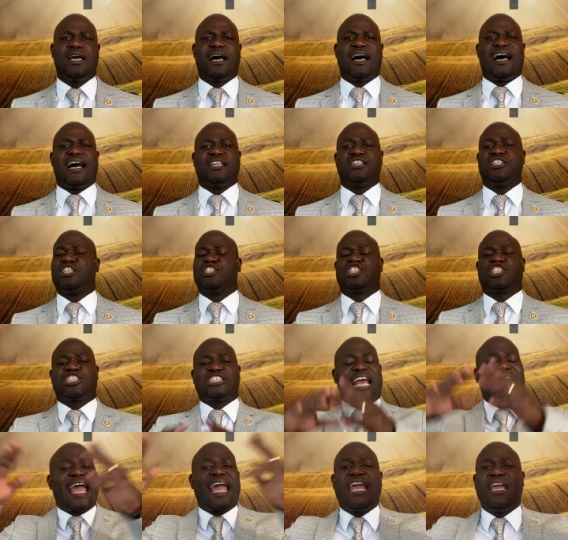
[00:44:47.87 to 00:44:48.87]
Uh, the
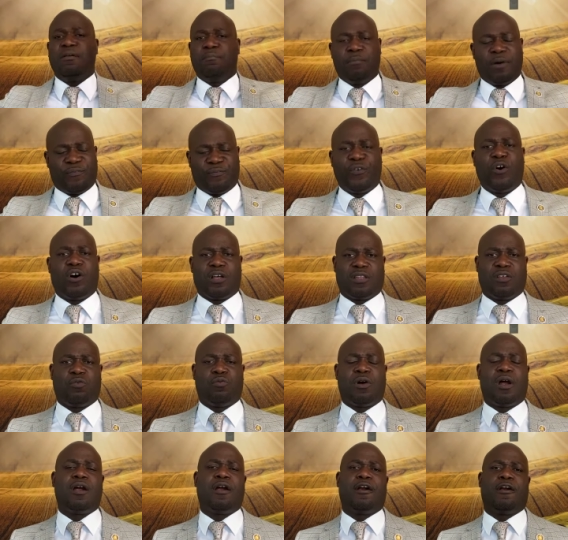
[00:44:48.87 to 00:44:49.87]
shame before the
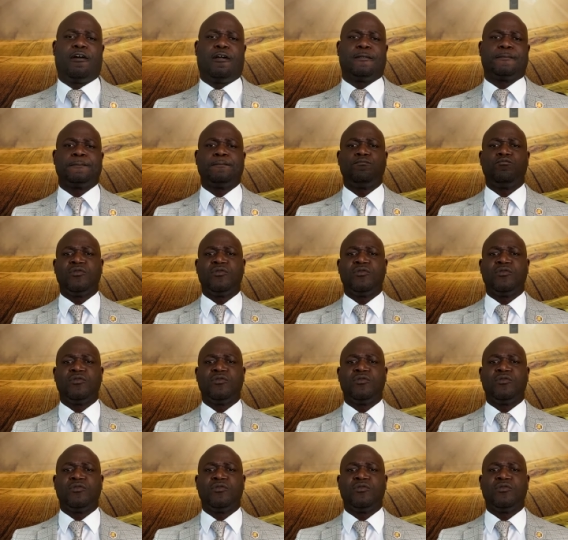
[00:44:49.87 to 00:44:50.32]
world,